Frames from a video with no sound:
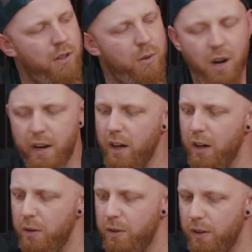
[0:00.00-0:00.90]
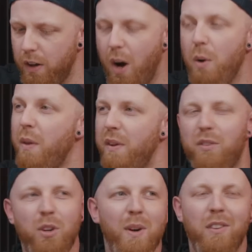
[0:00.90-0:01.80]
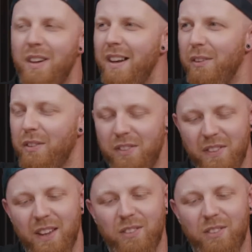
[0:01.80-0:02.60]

You can't include. Oh no, there's 2 Easterling lists, isn't there?